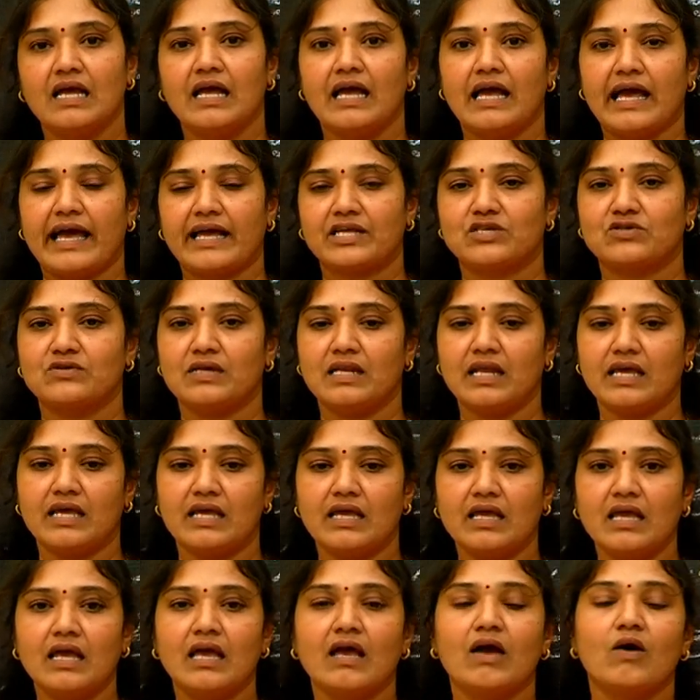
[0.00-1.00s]

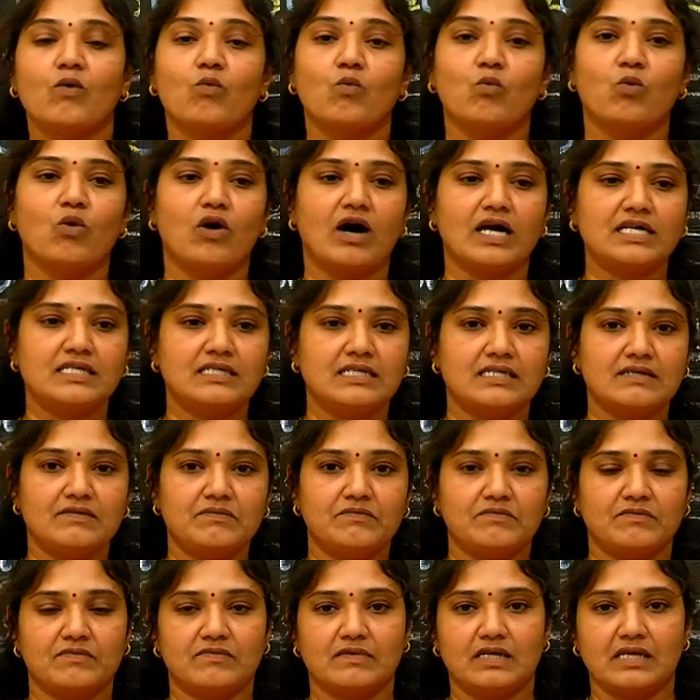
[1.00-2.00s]
Actually,
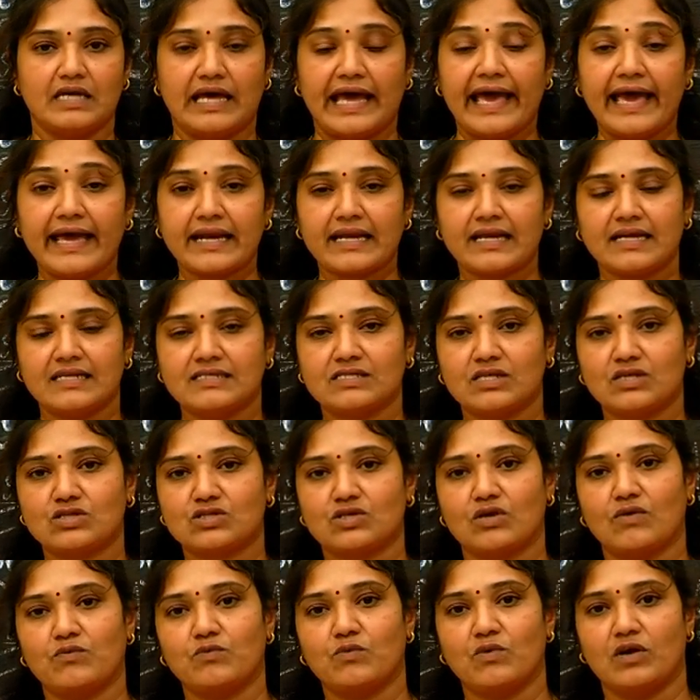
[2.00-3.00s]
air consists
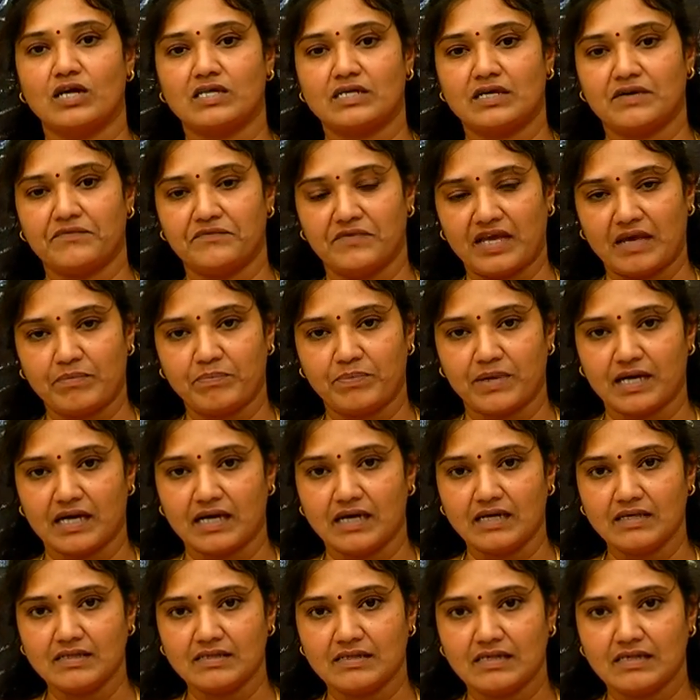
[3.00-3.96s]
of water vapor.